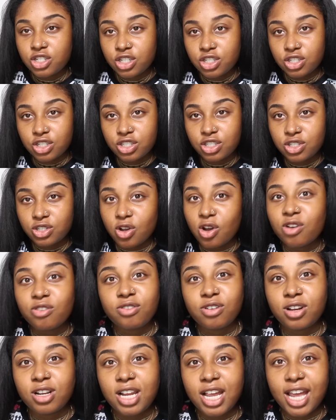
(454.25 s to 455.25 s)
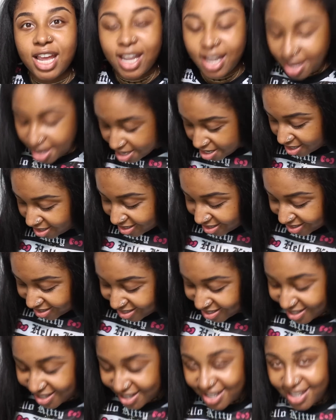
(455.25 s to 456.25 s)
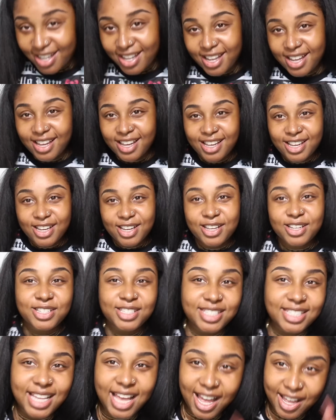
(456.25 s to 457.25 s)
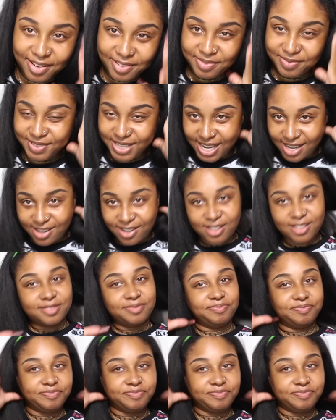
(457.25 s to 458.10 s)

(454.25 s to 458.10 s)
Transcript: J'ai juste s'envolé. Ça, d'accord.